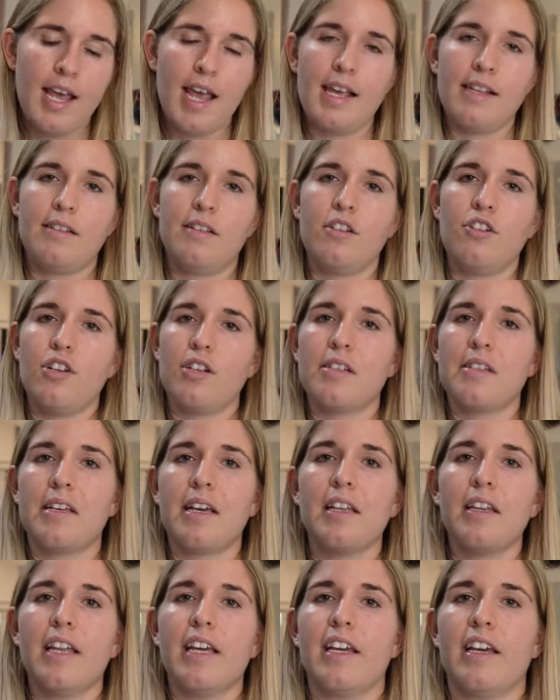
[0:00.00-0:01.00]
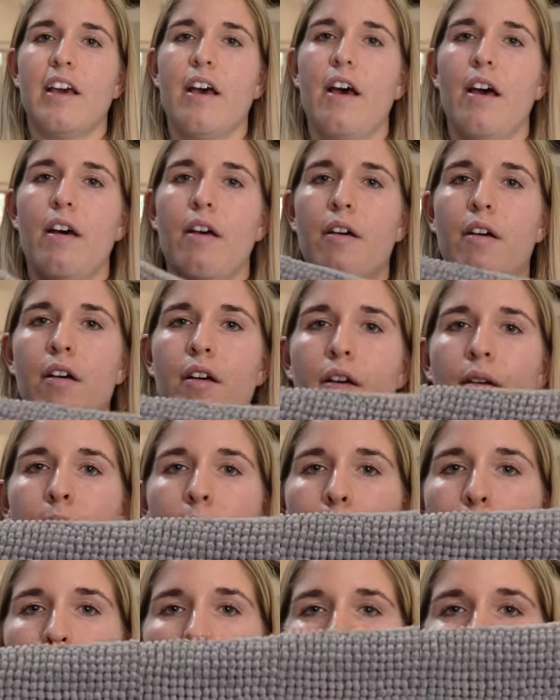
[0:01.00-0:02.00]
is to just get like a
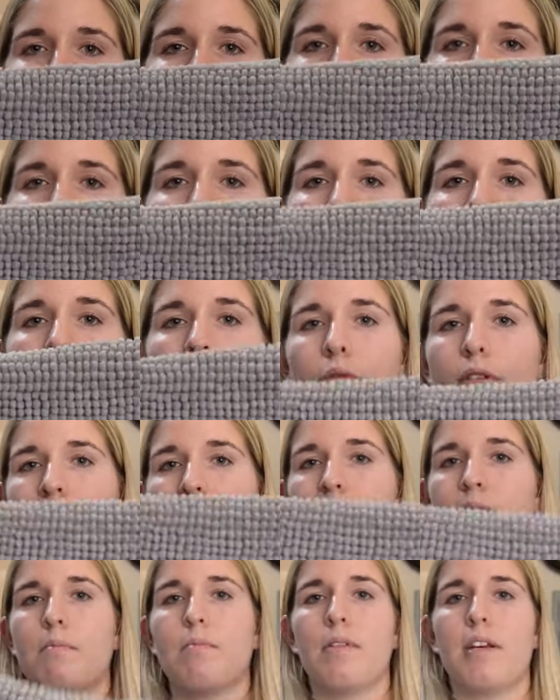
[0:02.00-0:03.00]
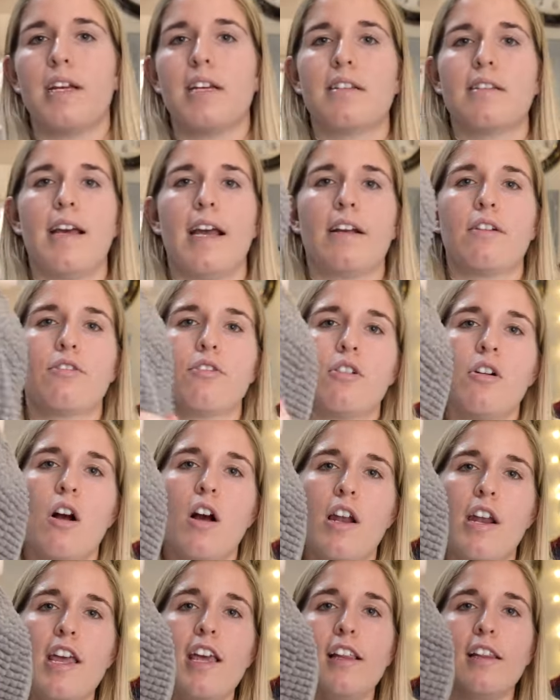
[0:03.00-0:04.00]
bath mat with some like texture
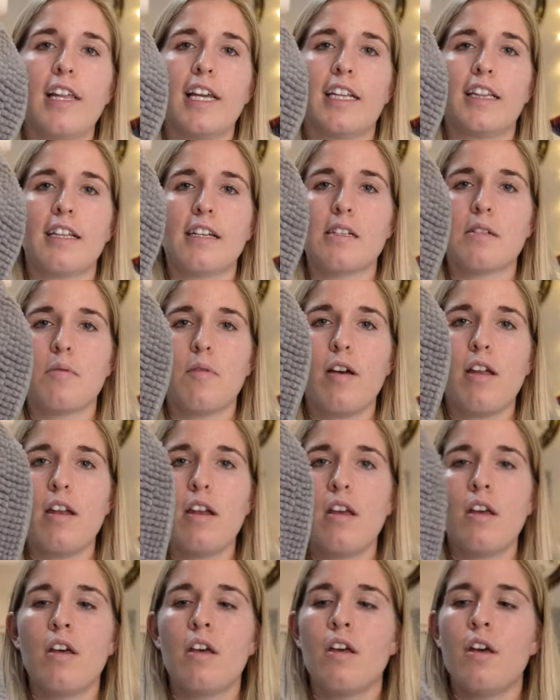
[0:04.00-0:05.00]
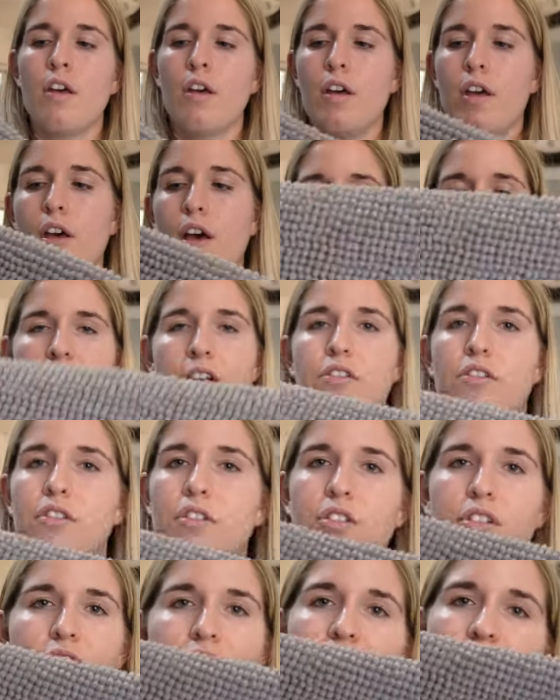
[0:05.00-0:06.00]
on it, like this one,
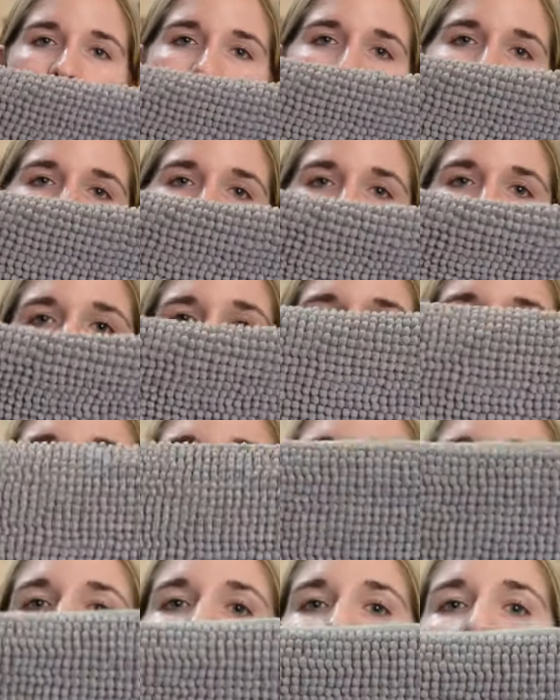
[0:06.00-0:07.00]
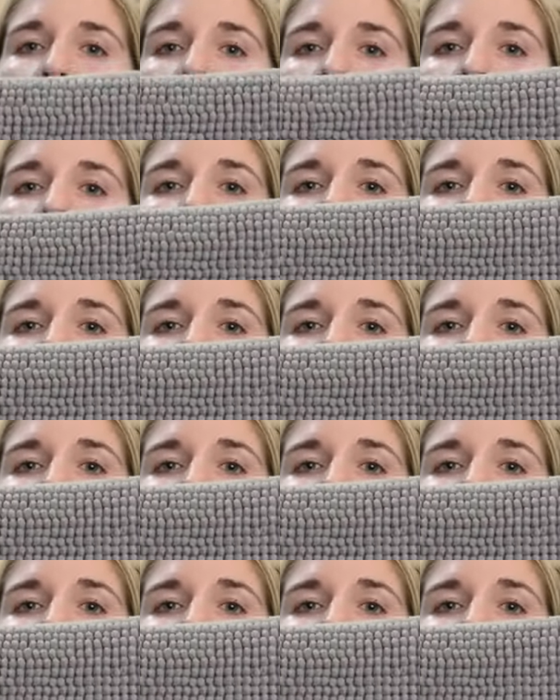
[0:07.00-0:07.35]
and just do the training like that.